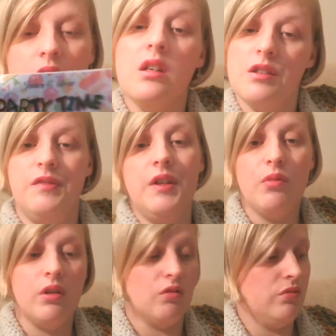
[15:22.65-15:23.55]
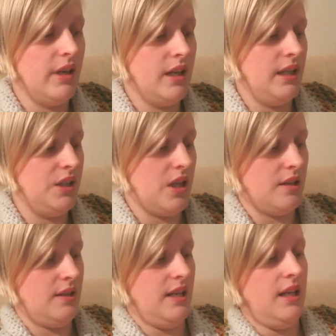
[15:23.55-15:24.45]
So if you want a really
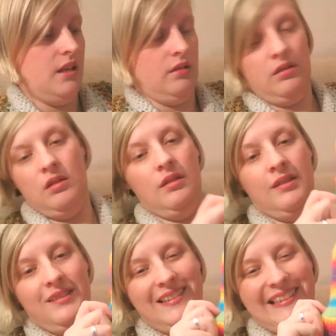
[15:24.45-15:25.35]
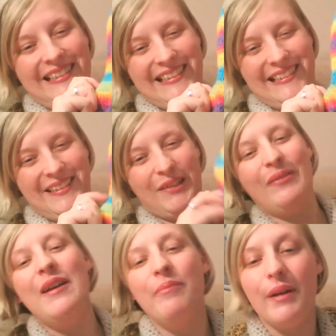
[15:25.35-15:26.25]
jazzy
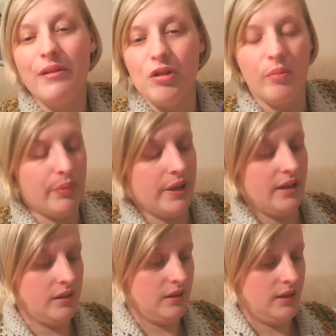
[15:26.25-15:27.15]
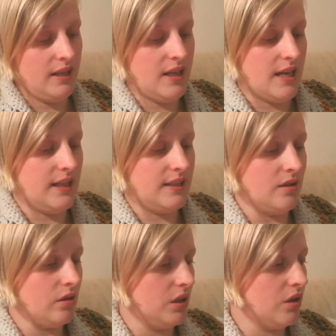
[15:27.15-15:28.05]
rainbow jumper, and it's
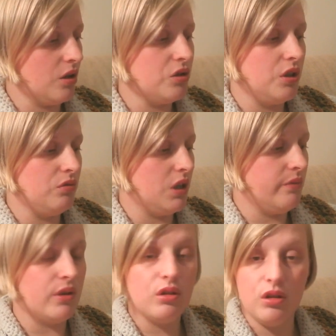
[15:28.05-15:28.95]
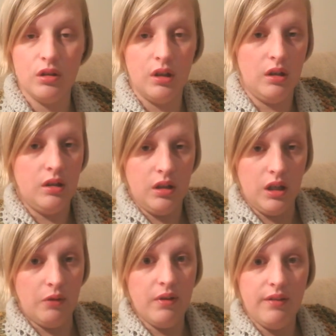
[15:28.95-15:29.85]
not going to cost you too much,
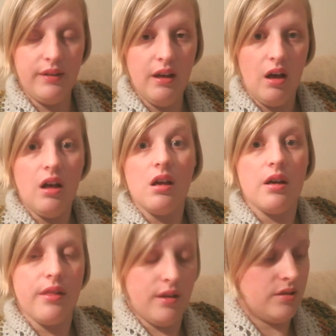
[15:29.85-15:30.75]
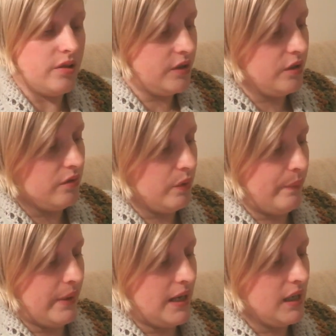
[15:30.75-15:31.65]
the earth to
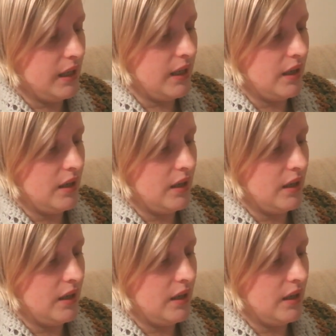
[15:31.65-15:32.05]
make,